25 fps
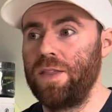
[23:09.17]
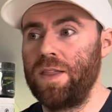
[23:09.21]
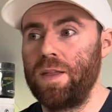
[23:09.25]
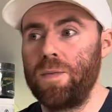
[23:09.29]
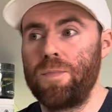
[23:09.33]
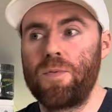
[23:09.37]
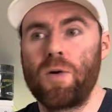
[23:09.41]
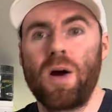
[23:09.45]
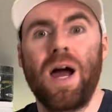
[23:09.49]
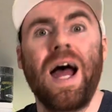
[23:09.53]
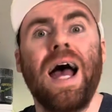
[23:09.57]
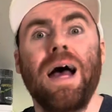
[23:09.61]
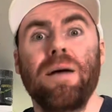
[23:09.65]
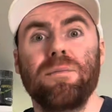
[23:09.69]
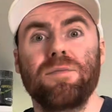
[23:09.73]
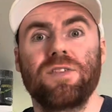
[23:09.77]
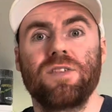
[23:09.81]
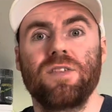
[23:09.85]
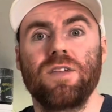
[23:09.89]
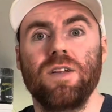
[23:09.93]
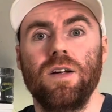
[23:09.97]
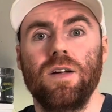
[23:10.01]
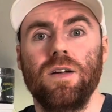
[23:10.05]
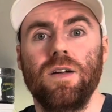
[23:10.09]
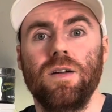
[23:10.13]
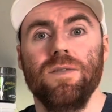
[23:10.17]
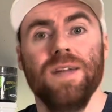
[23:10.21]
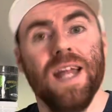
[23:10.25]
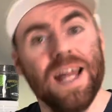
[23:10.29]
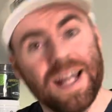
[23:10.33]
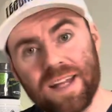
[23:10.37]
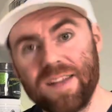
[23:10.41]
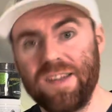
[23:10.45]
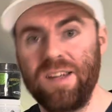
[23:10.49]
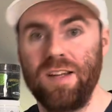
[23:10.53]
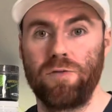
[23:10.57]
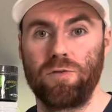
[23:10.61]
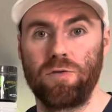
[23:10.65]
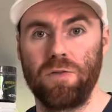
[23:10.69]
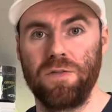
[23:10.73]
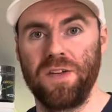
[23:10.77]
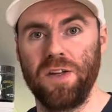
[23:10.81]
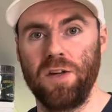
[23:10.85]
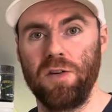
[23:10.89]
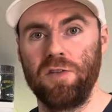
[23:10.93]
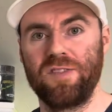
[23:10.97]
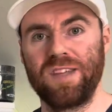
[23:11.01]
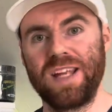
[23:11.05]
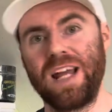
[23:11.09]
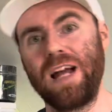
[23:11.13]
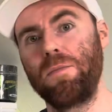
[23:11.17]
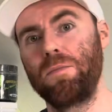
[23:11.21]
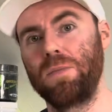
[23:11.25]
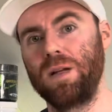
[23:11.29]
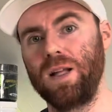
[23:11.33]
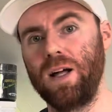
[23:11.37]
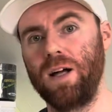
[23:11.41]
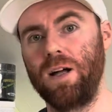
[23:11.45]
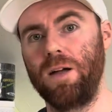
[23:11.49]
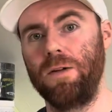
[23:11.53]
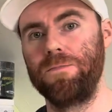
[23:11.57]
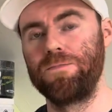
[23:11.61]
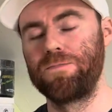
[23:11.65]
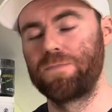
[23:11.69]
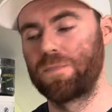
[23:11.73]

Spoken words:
perhaps negative reviews down below.